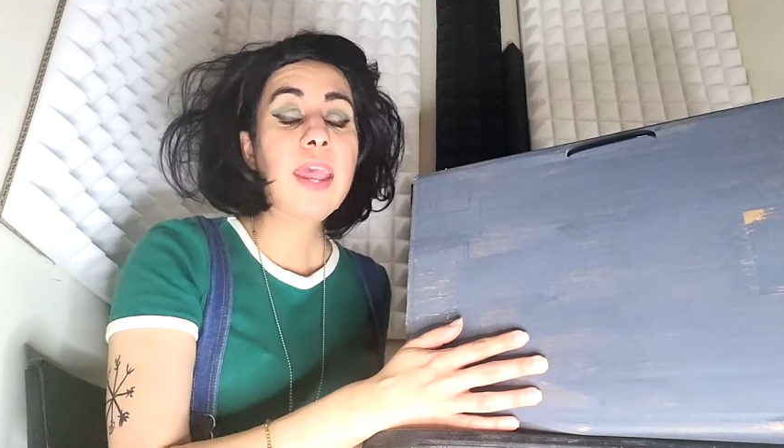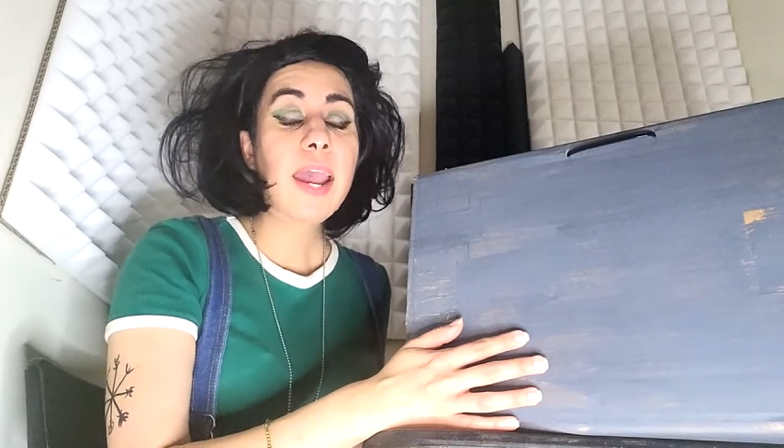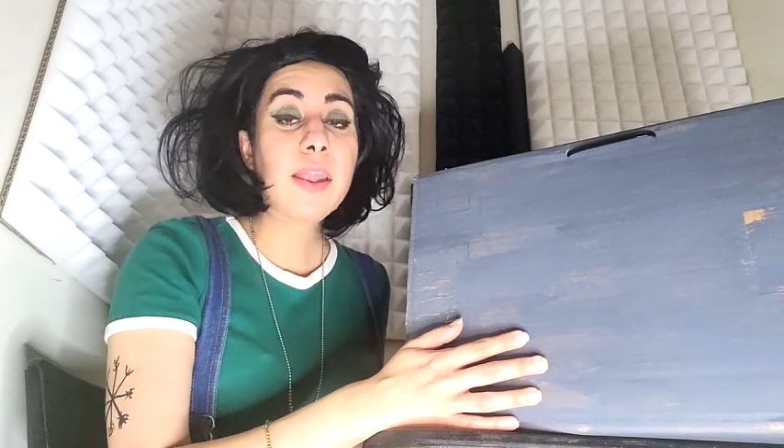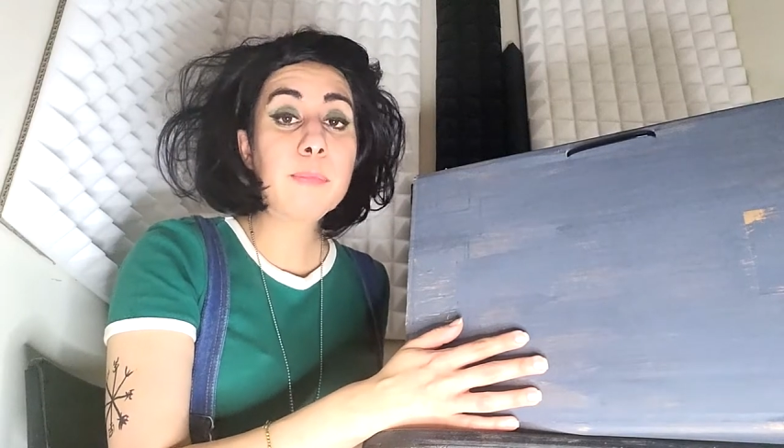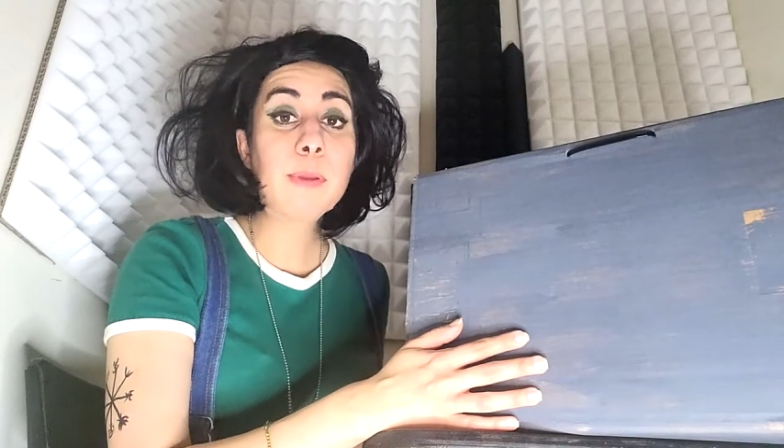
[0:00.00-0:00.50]

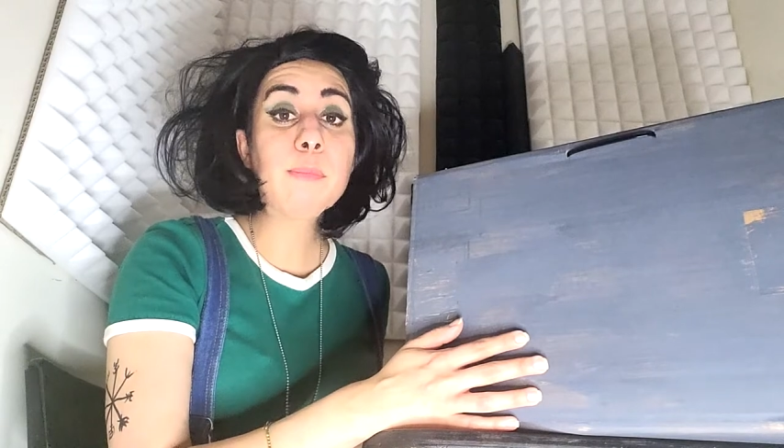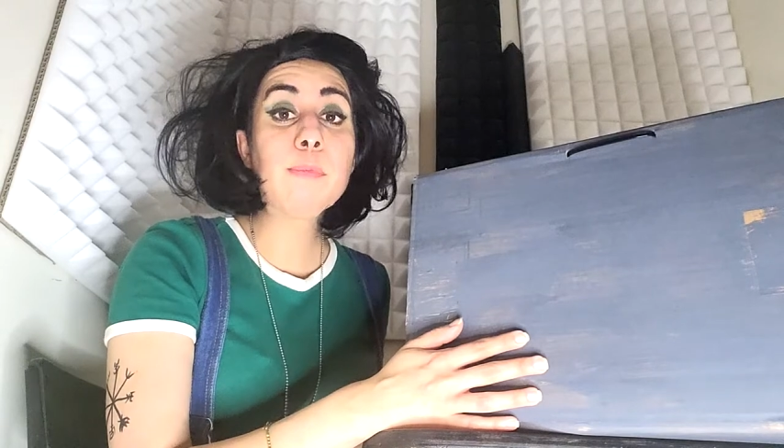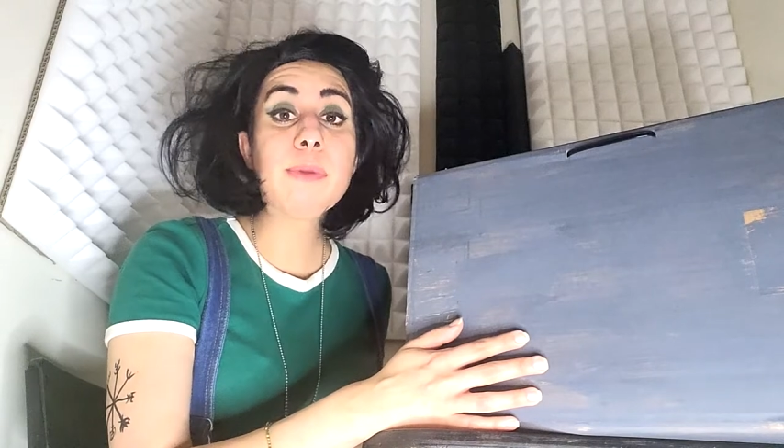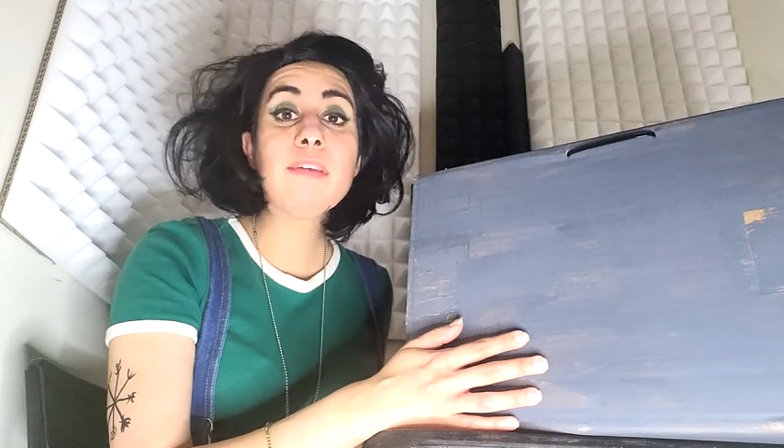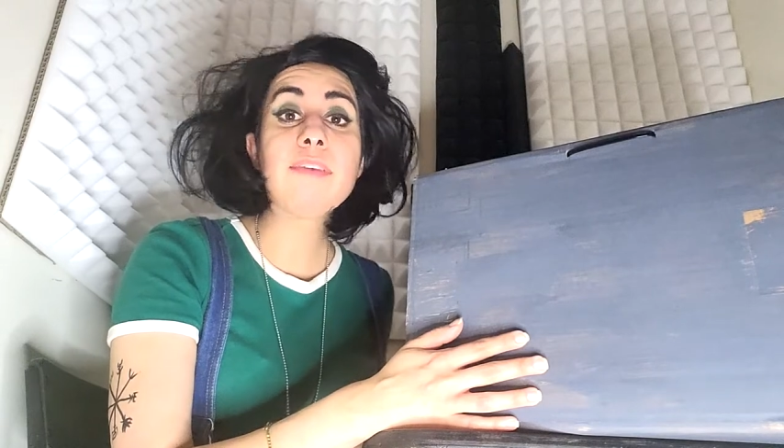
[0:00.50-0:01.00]
I remember
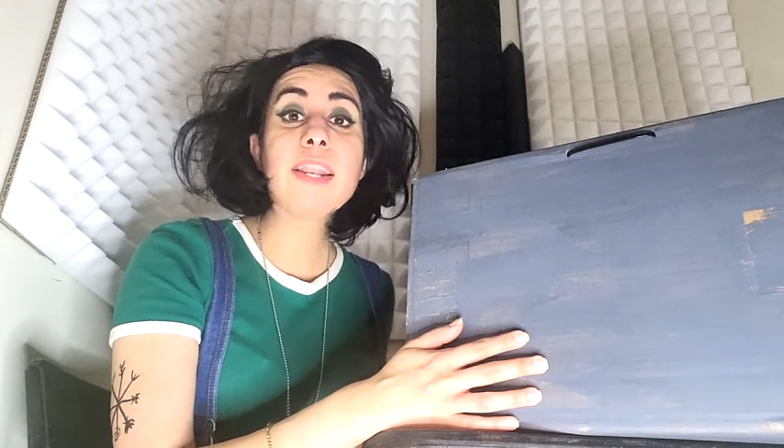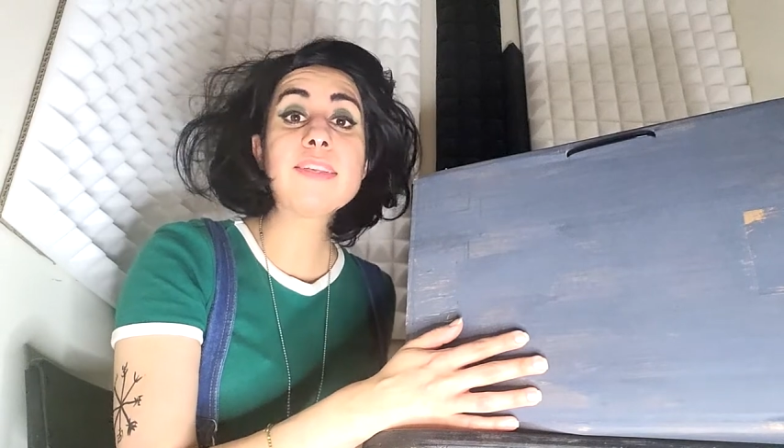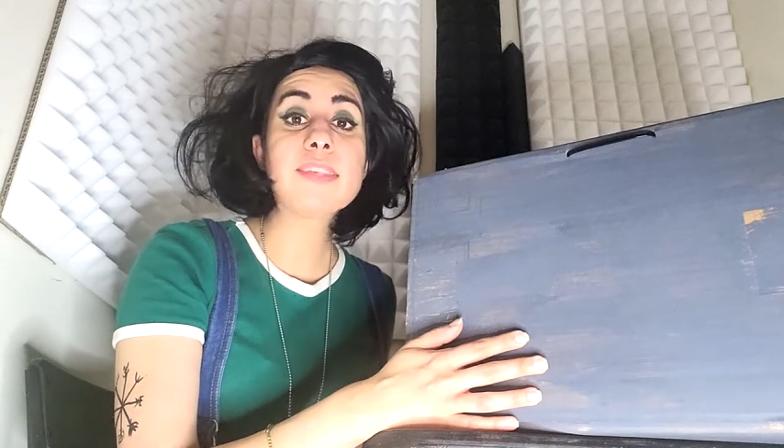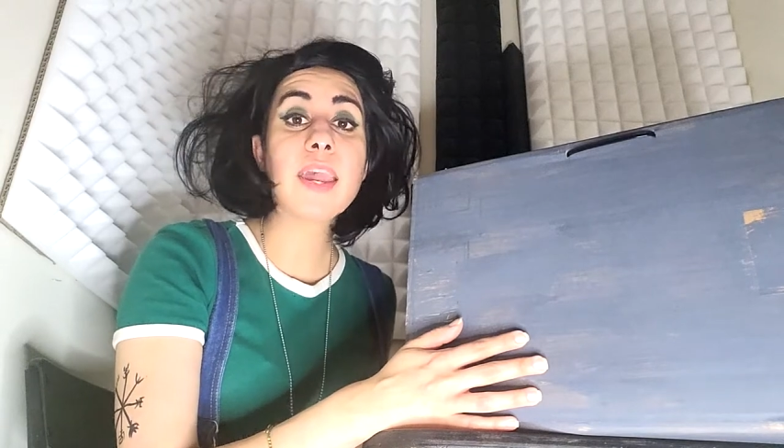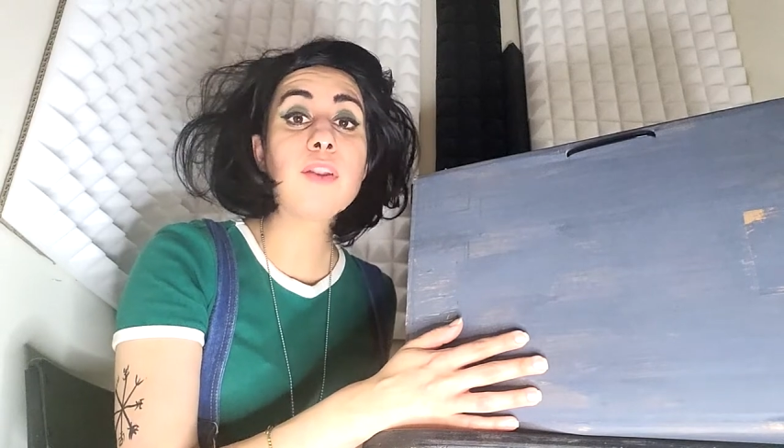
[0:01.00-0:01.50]
being very
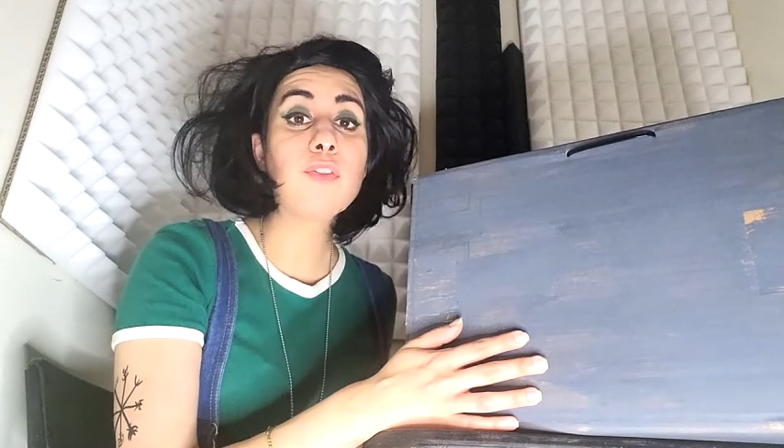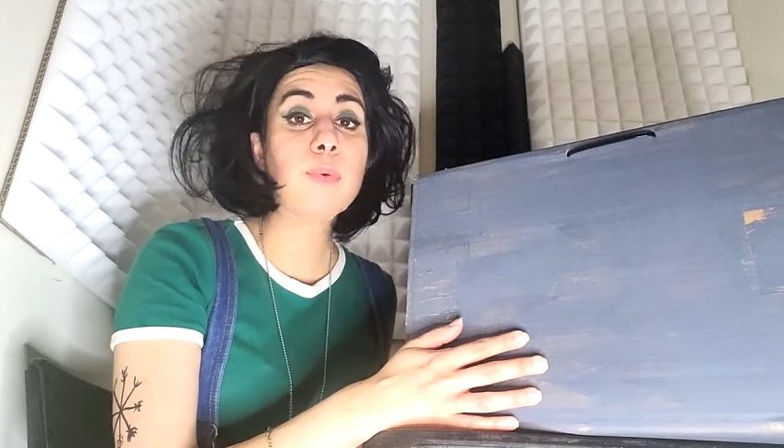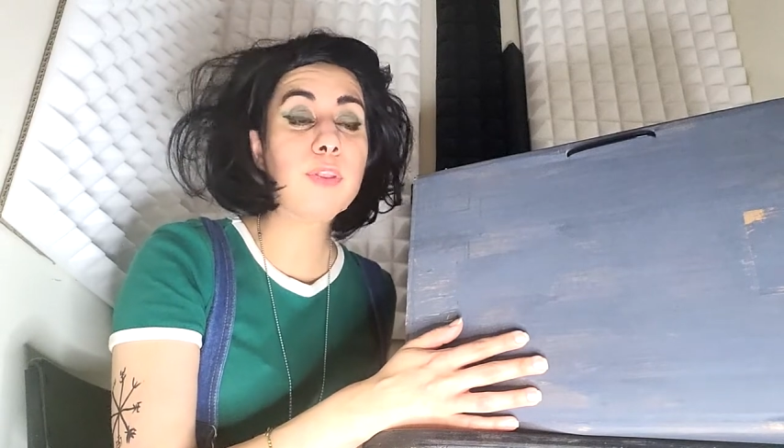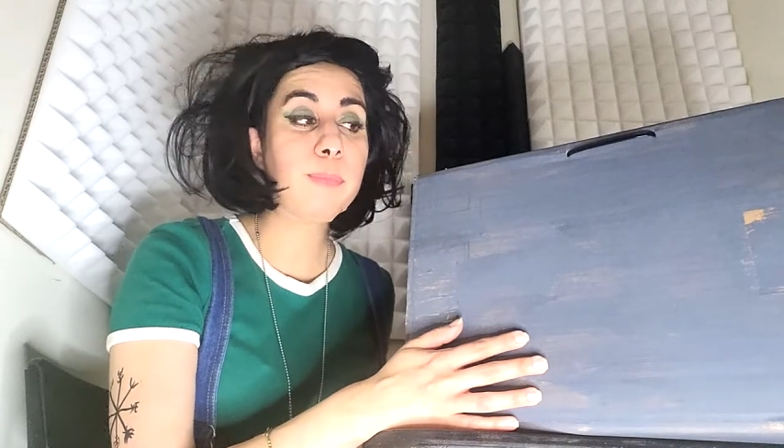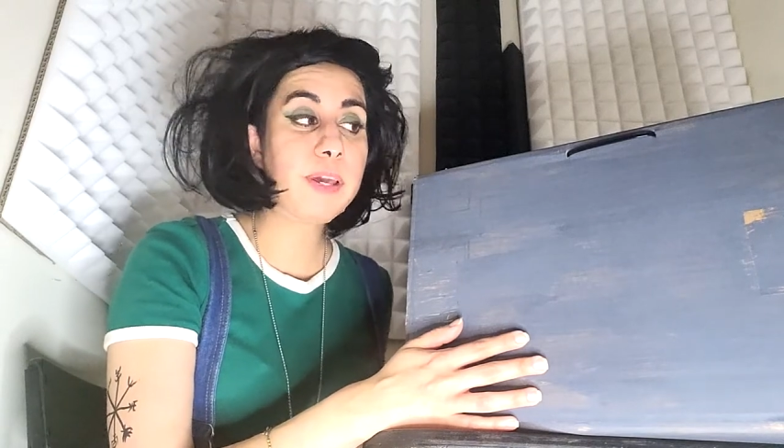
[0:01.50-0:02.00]
scared to
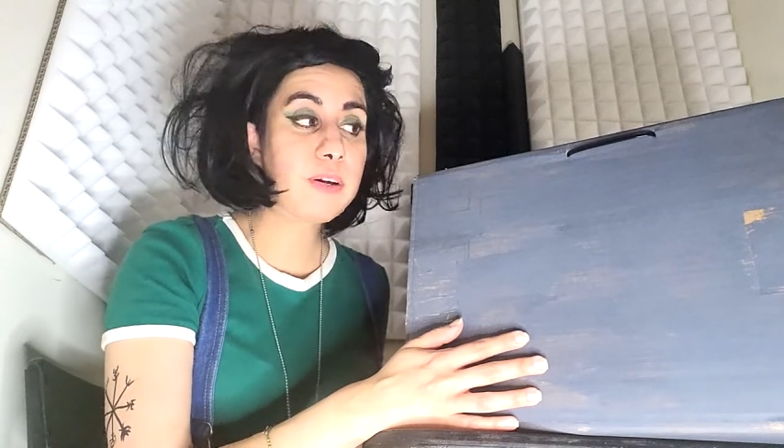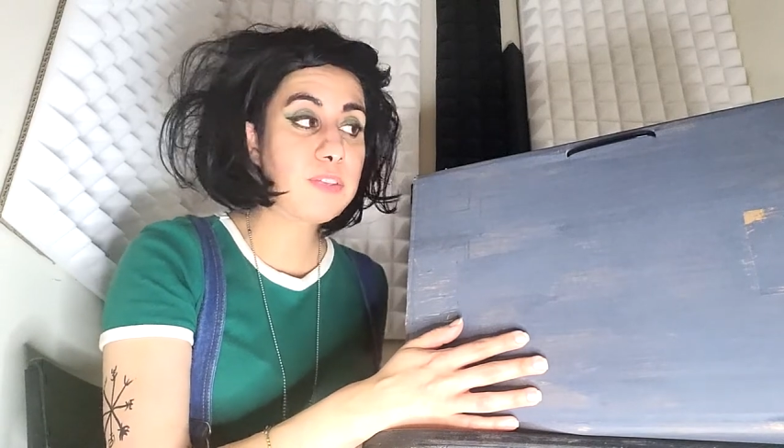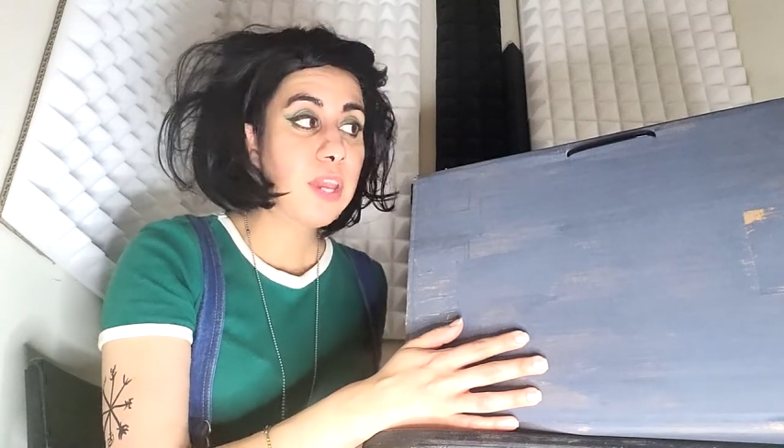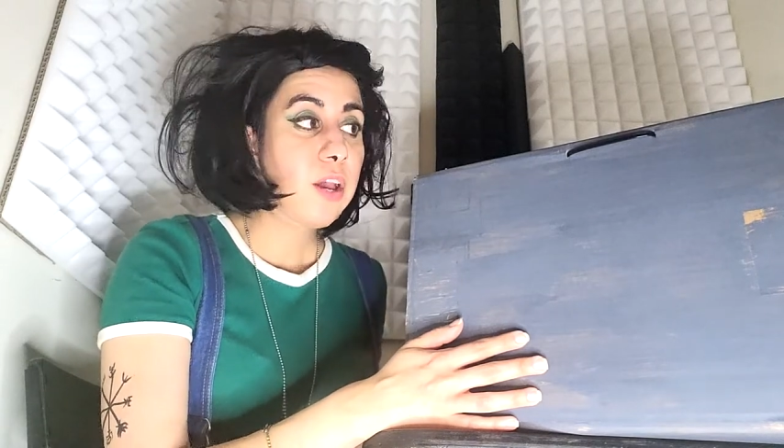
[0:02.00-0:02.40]
it because